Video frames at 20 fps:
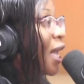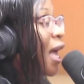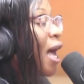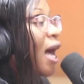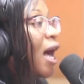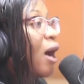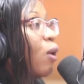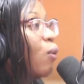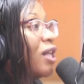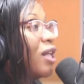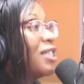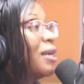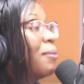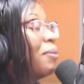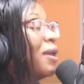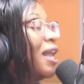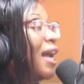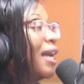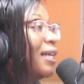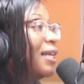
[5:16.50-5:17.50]
our WhatsApp
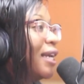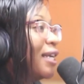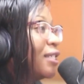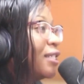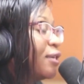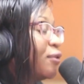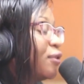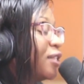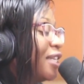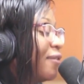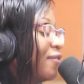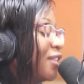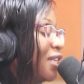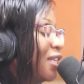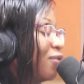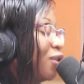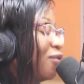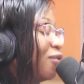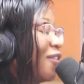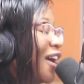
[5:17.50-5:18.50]
line is
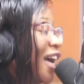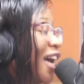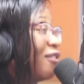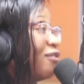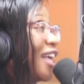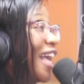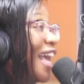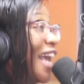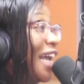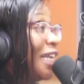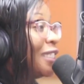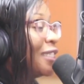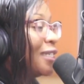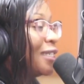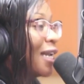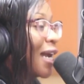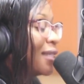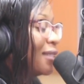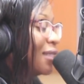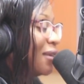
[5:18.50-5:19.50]
0775
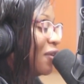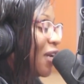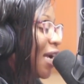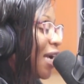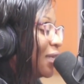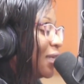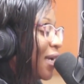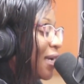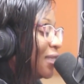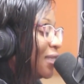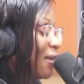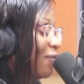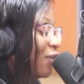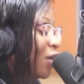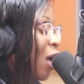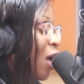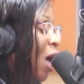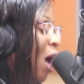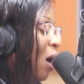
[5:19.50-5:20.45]
897 897.